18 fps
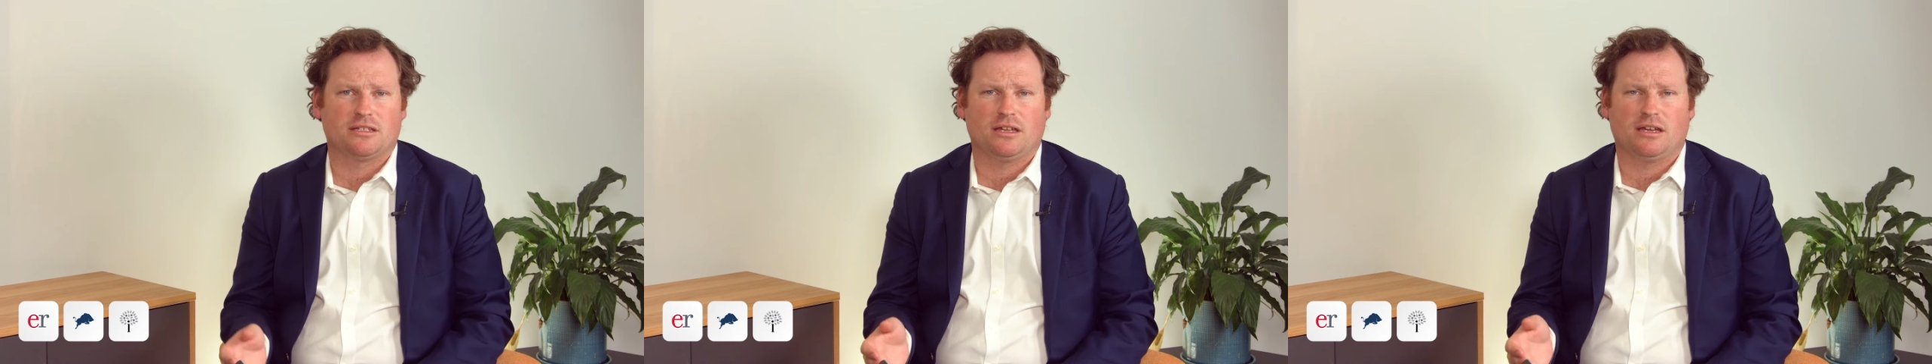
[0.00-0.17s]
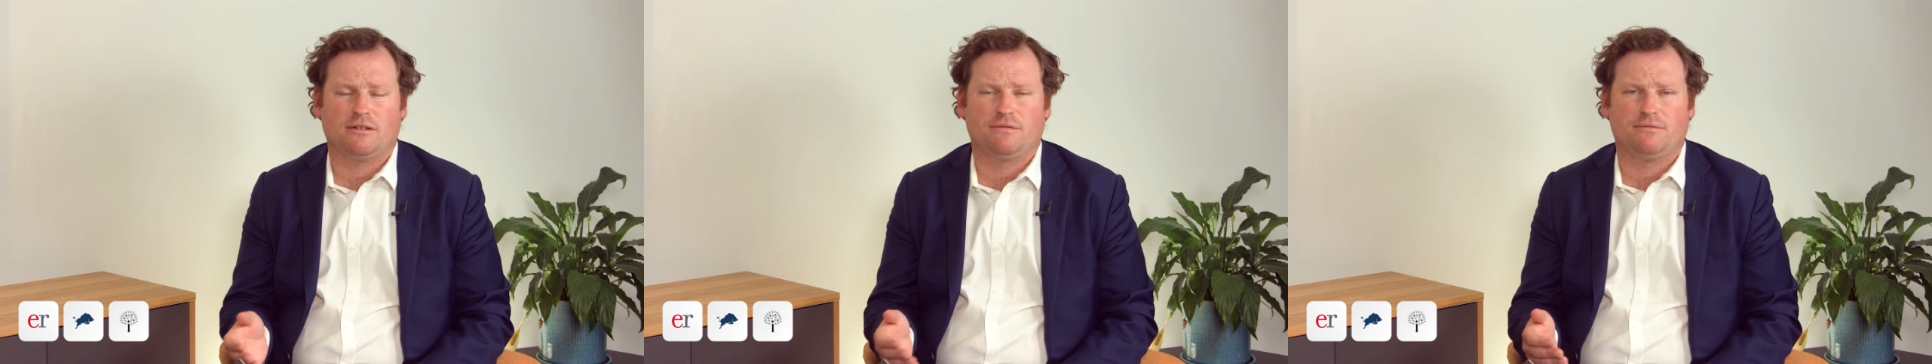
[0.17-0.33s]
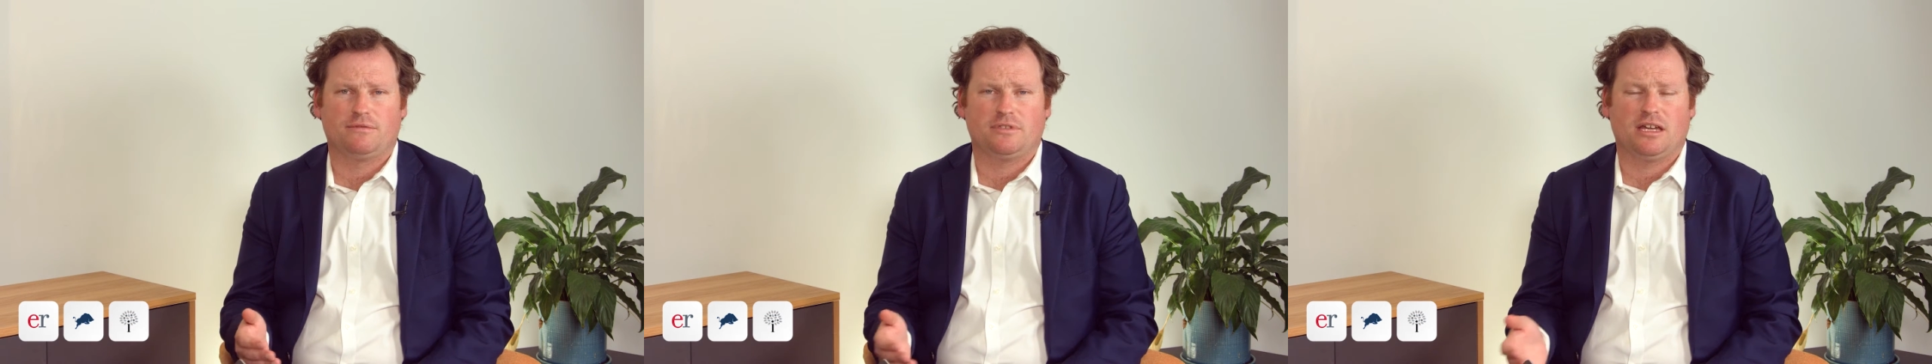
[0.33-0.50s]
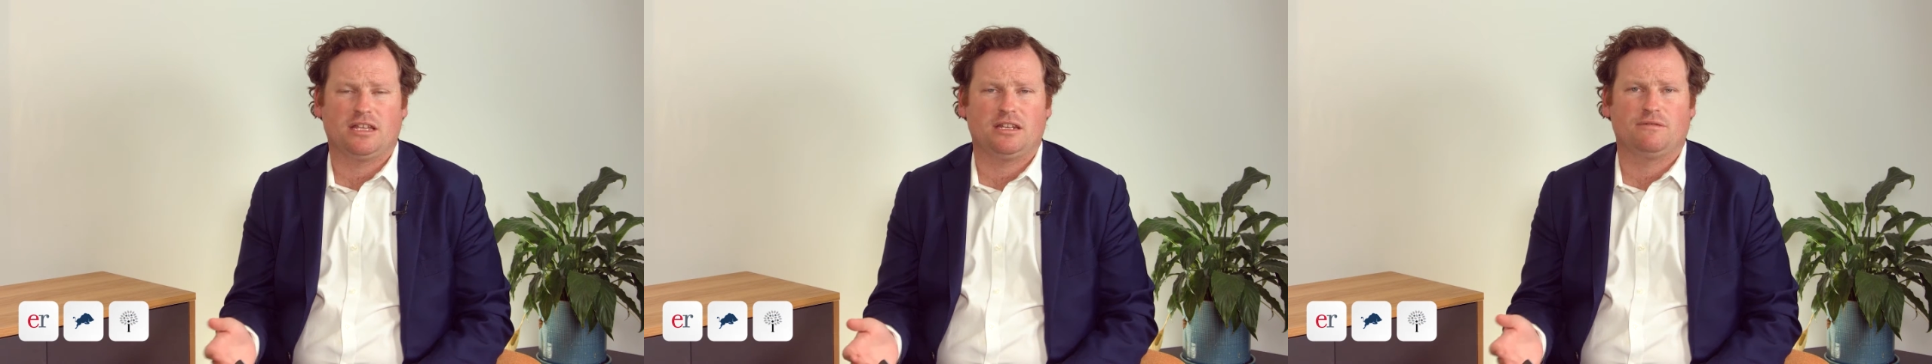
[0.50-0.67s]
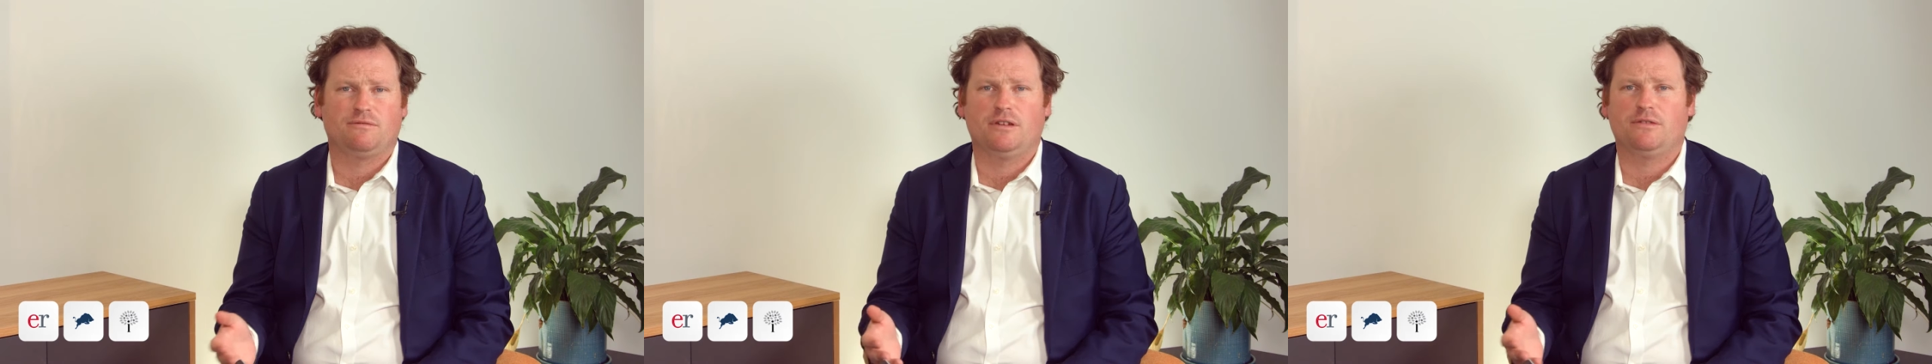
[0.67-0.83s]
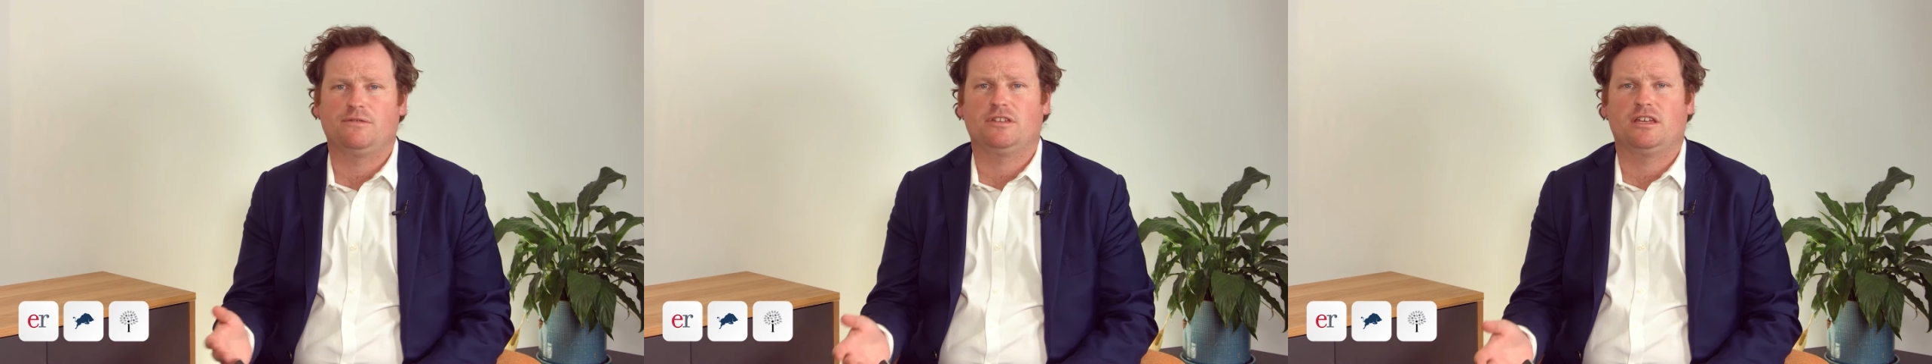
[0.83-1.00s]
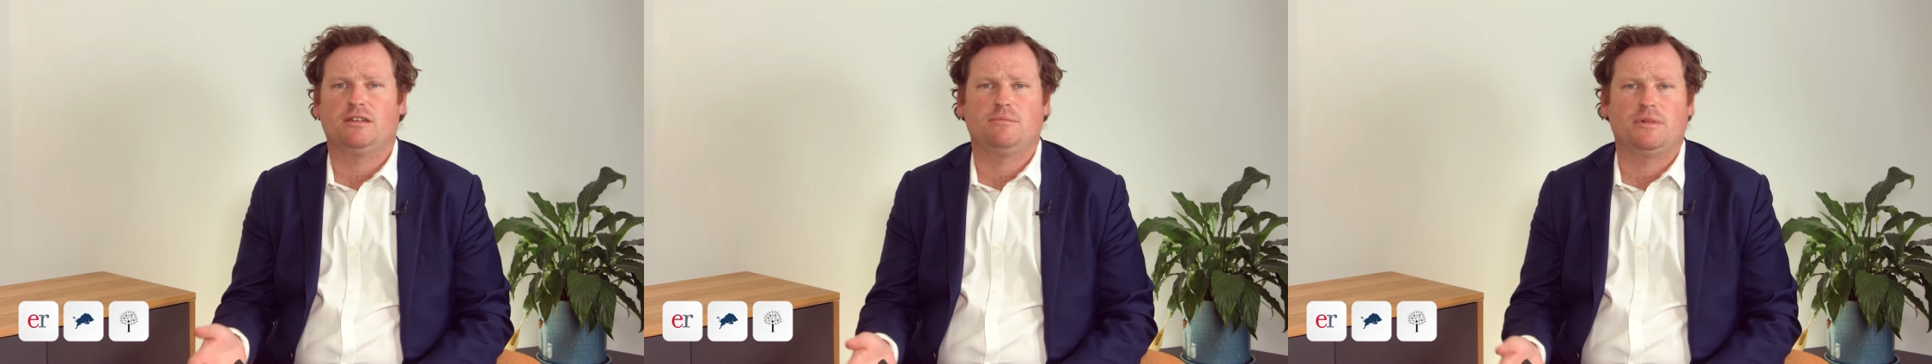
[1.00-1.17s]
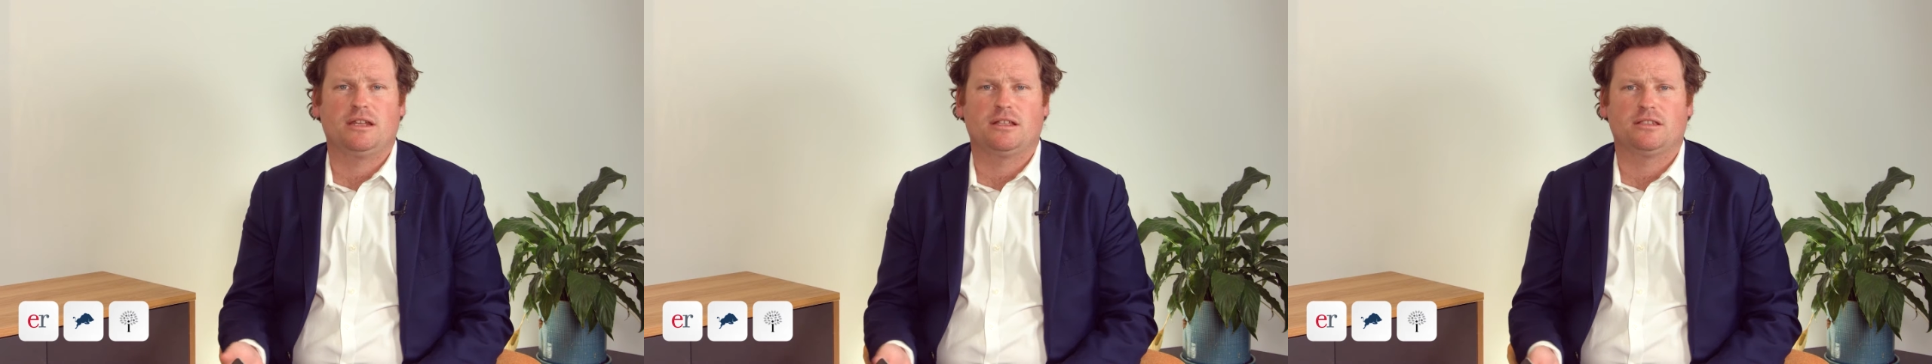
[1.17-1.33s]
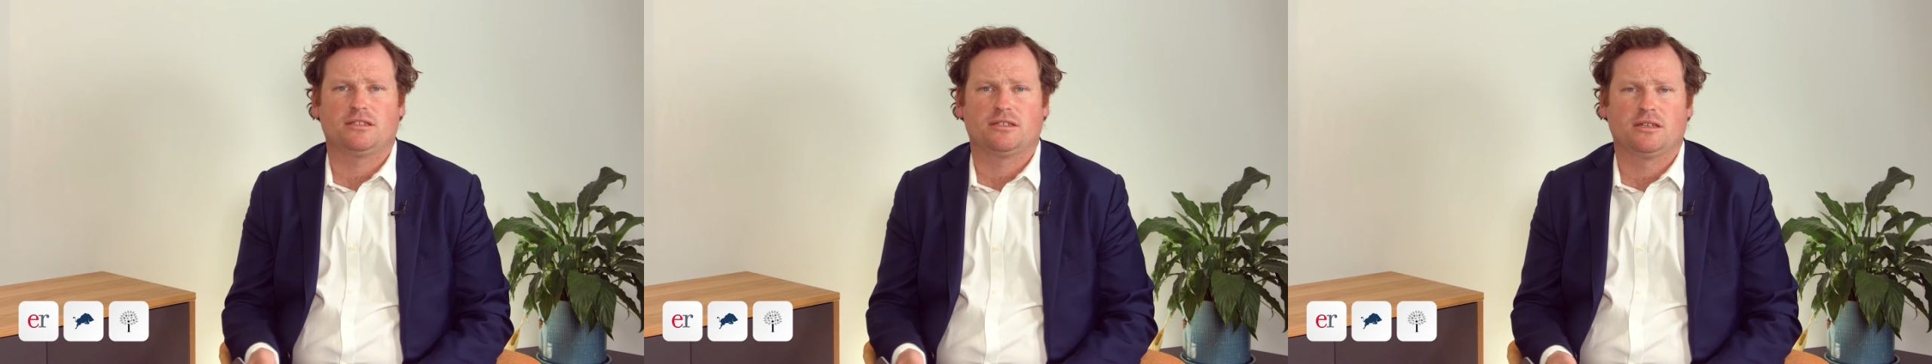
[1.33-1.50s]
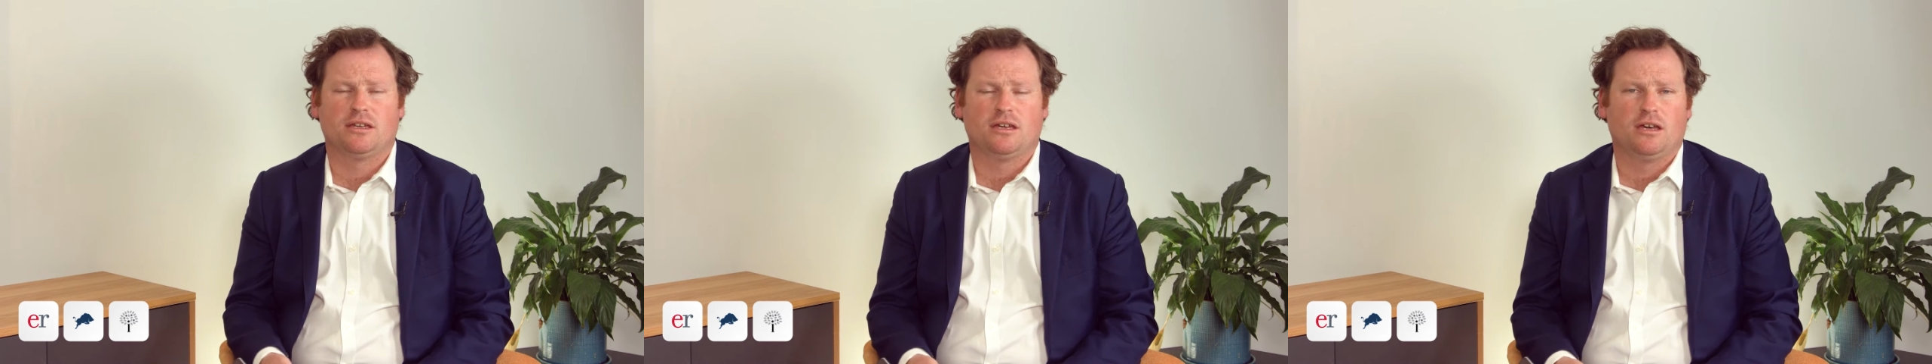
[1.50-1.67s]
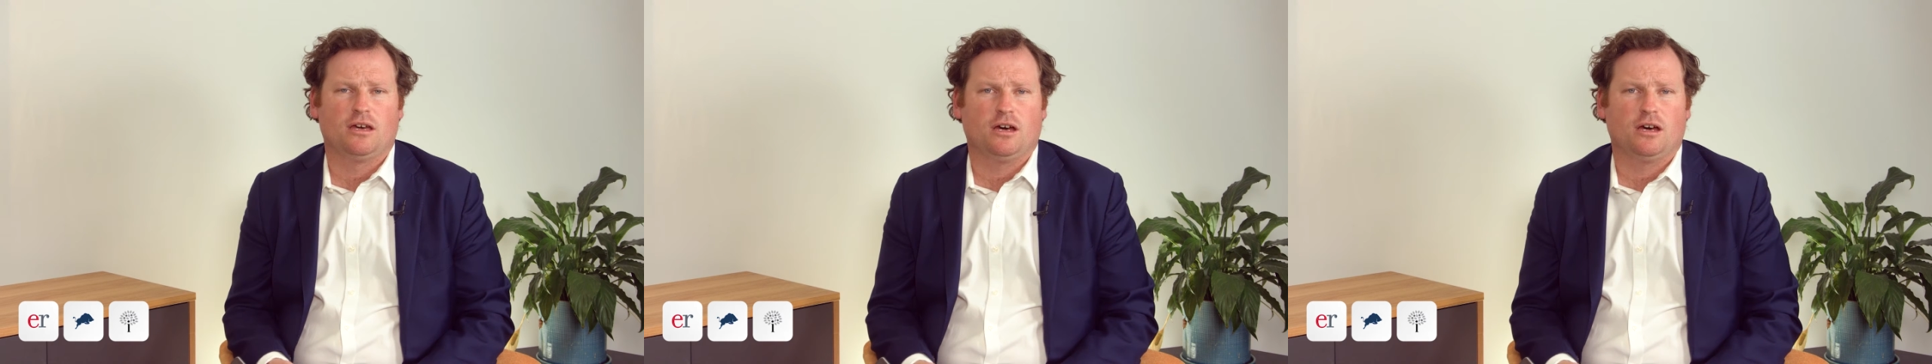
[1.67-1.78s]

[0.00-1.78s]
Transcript: 10 to 15 minutes